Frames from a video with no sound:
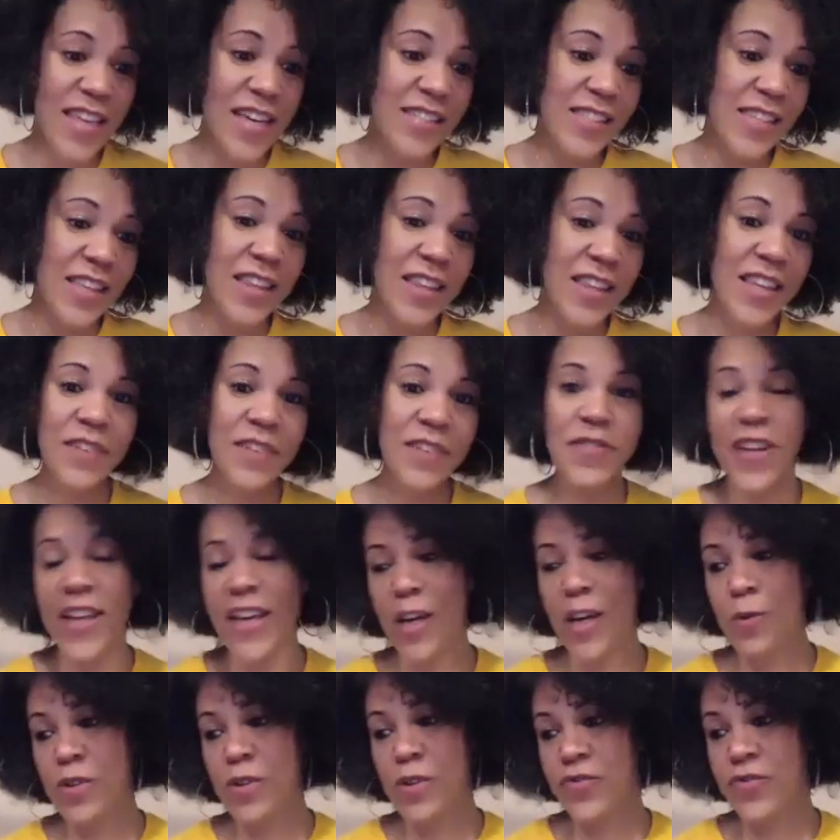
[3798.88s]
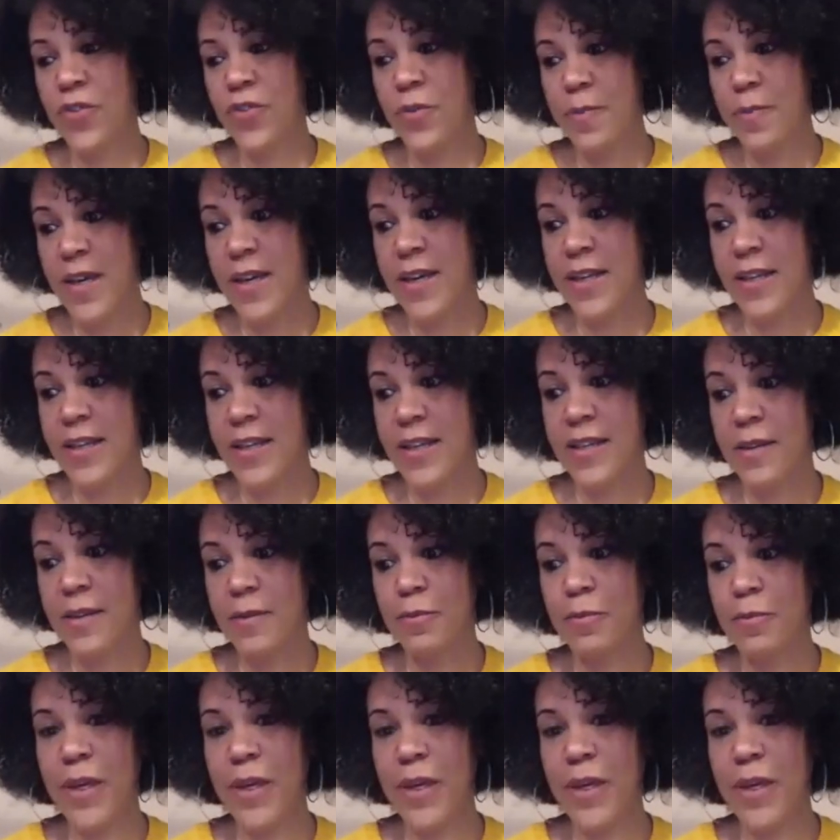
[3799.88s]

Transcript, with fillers: that's a love language for men,